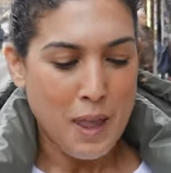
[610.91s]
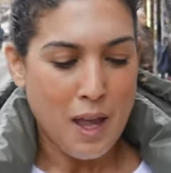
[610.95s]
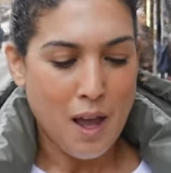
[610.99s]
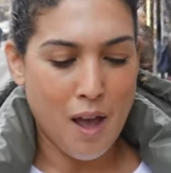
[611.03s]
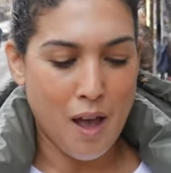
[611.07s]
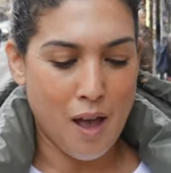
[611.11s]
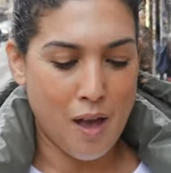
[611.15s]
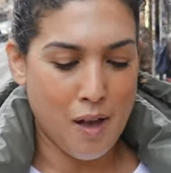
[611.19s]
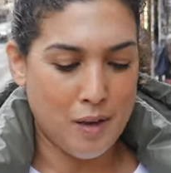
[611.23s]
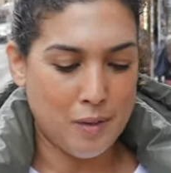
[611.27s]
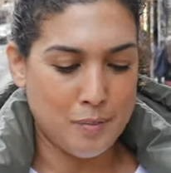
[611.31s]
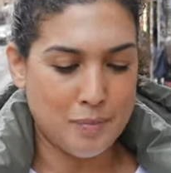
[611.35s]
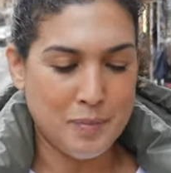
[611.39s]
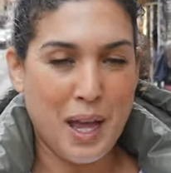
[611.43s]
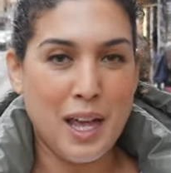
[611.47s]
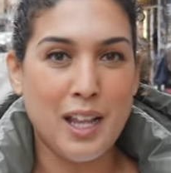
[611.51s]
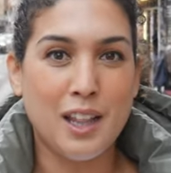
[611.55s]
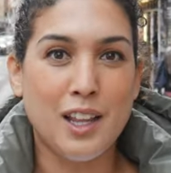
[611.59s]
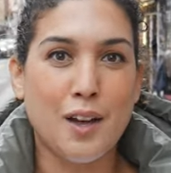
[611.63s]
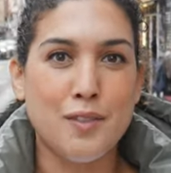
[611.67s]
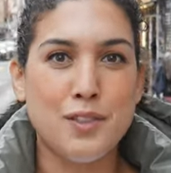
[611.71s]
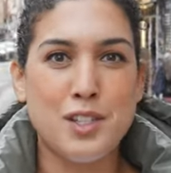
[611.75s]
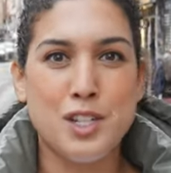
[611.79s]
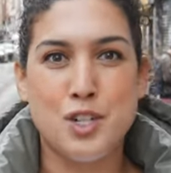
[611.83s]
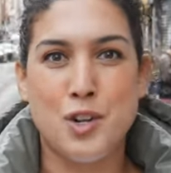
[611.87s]
Um, I
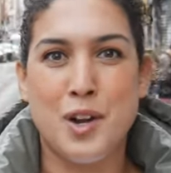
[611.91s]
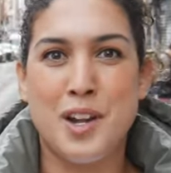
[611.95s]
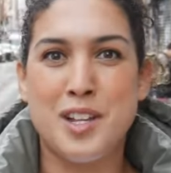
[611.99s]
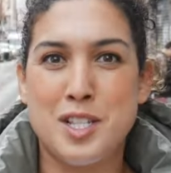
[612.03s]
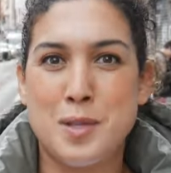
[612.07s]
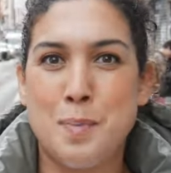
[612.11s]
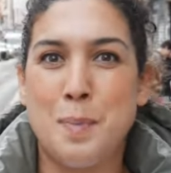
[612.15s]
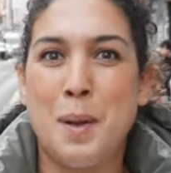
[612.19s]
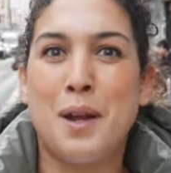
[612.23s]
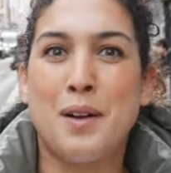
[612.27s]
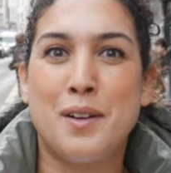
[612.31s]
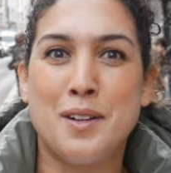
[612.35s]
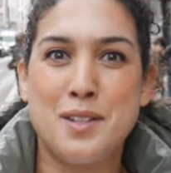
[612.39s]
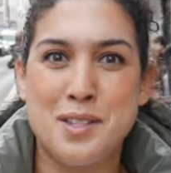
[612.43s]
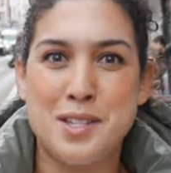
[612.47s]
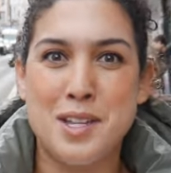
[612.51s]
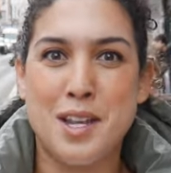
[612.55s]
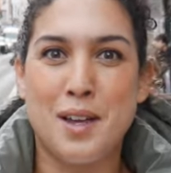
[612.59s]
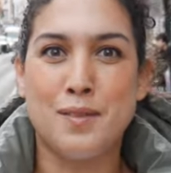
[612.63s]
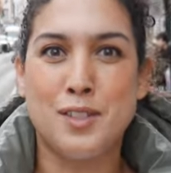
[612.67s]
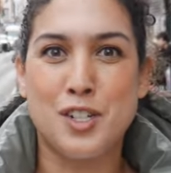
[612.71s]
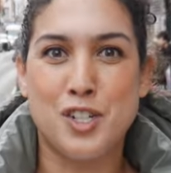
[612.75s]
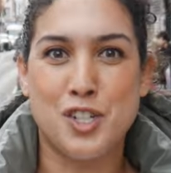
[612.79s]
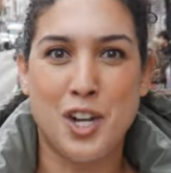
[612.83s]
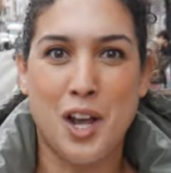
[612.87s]
love the transparency
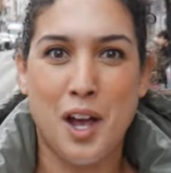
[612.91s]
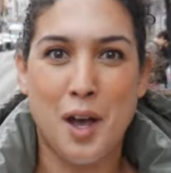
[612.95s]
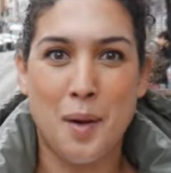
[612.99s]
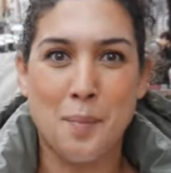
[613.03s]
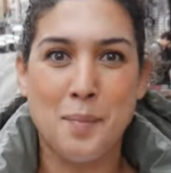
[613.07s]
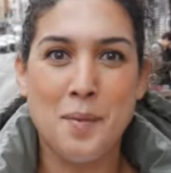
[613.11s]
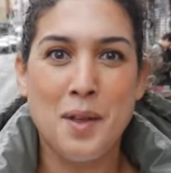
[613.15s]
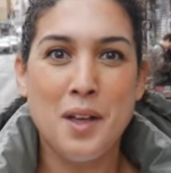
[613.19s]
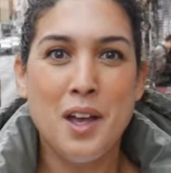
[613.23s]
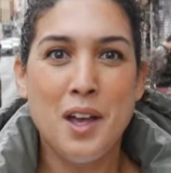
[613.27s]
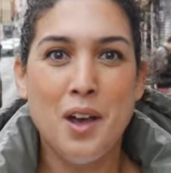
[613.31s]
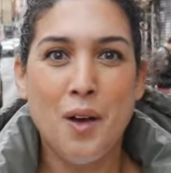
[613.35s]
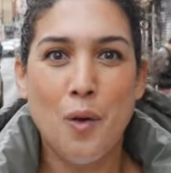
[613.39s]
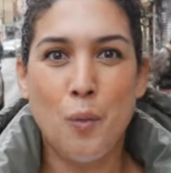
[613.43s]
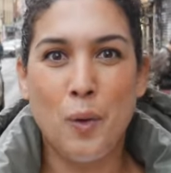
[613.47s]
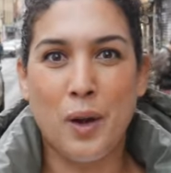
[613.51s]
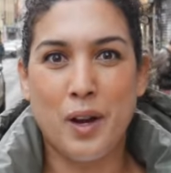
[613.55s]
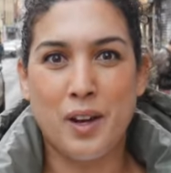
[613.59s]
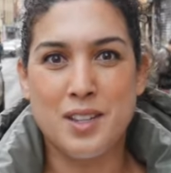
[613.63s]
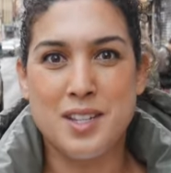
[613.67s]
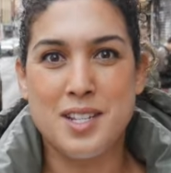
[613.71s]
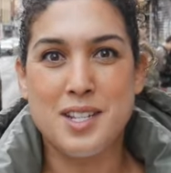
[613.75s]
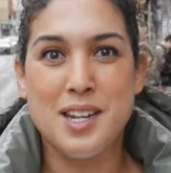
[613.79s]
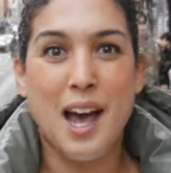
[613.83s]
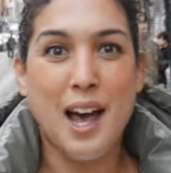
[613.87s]
of the shop
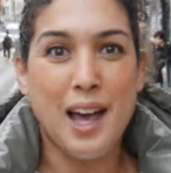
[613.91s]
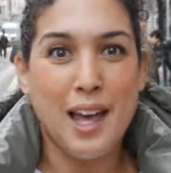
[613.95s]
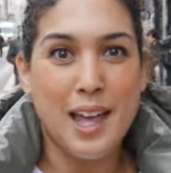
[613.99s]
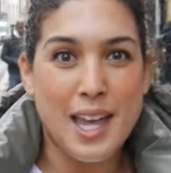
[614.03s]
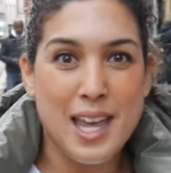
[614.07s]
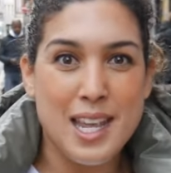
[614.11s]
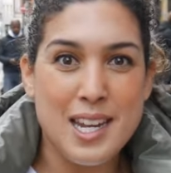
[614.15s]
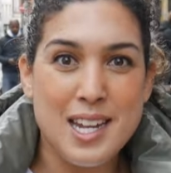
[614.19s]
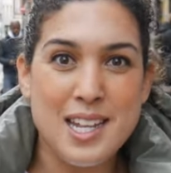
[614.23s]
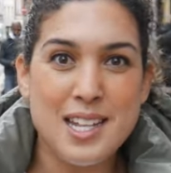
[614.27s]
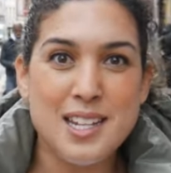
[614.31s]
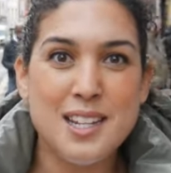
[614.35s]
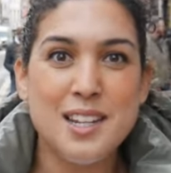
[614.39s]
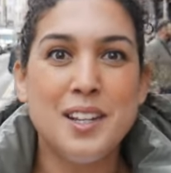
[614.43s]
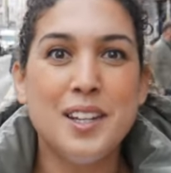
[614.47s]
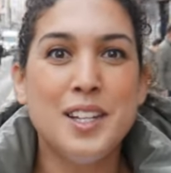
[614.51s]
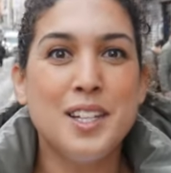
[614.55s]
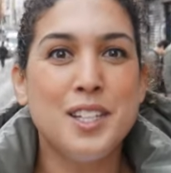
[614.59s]
where it's not hidden.